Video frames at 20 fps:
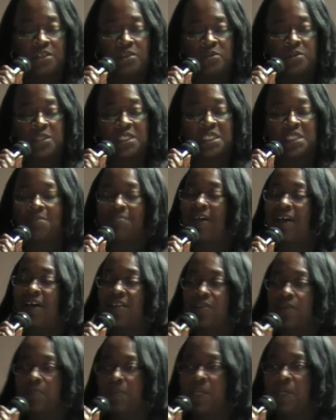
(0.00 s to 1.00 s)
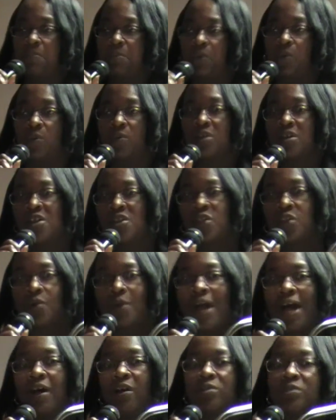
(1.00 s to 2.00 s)
you'll see some other people
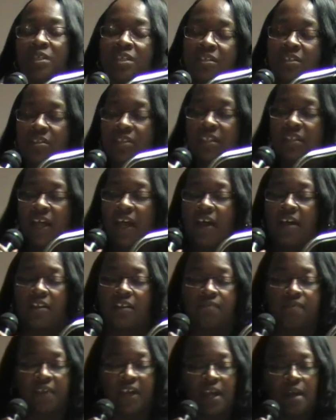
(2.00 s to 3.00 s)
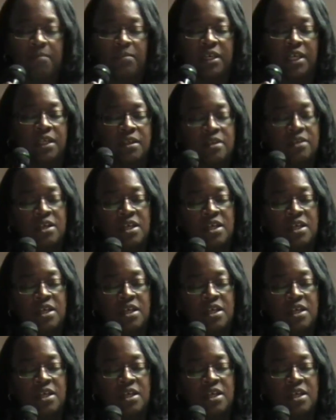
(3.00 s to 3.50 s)
throughout the Nowlin family